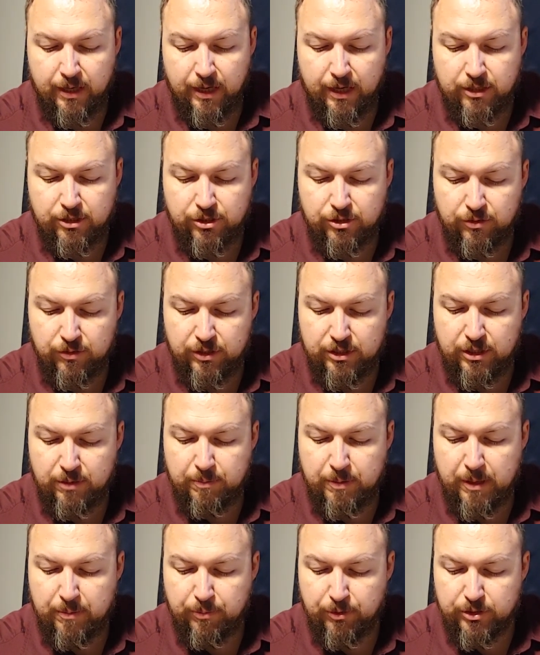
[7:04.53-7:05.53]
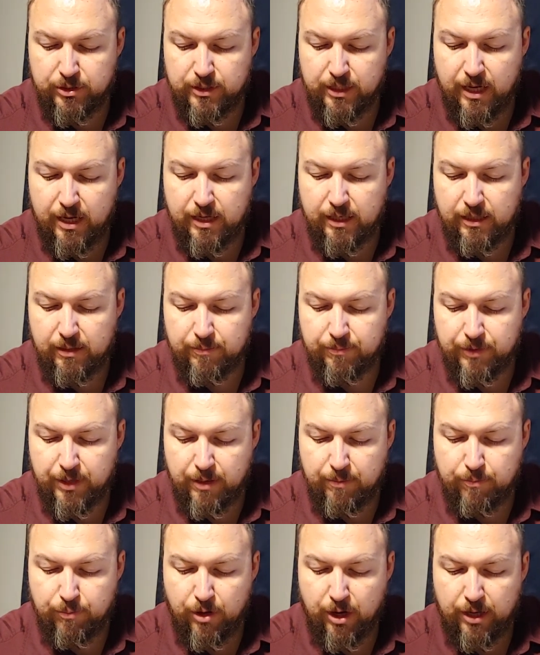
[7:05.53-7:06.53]
As soon as the people saw him,
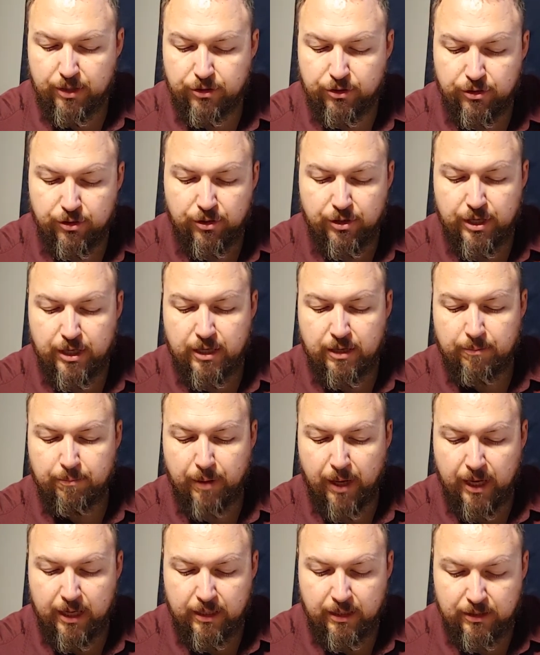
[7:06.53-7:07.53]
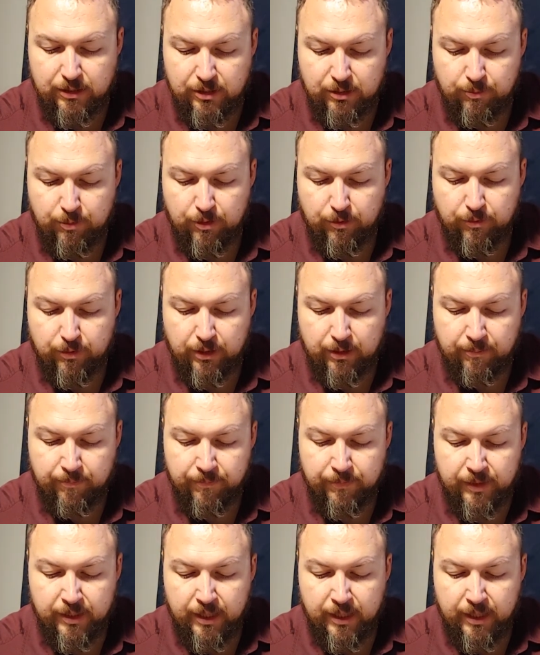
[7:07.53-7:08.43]
they brought thirty companions to be with him.